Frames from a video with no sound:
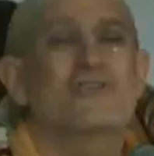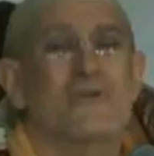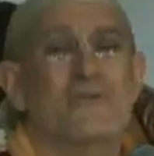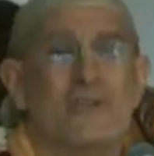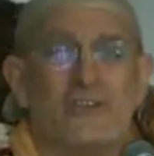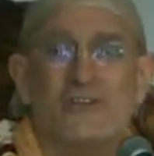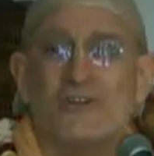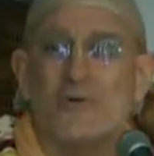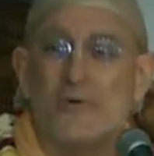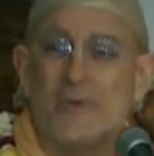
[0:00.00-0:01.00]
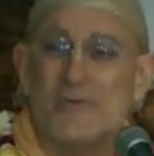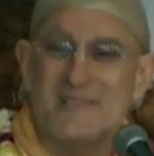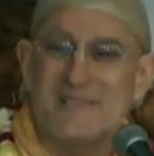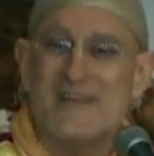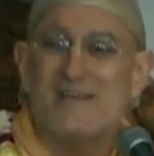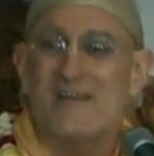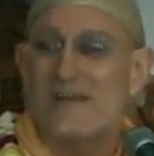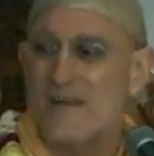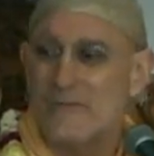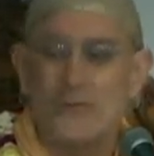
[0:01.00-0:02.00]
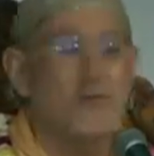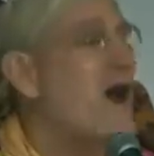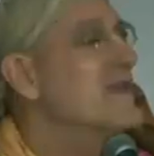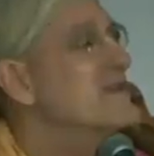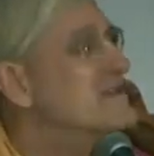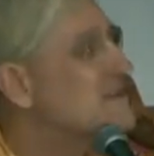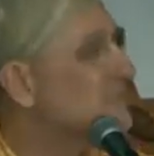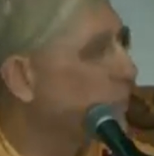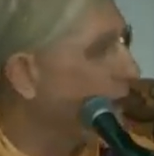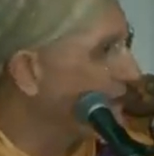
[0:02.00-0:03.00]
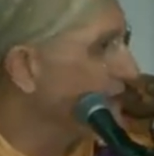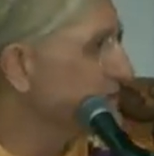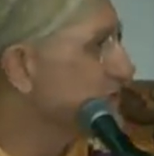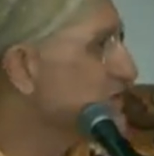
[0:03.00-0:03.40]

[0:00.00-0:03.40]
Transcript: of Krishna will be presented in a variety of ways.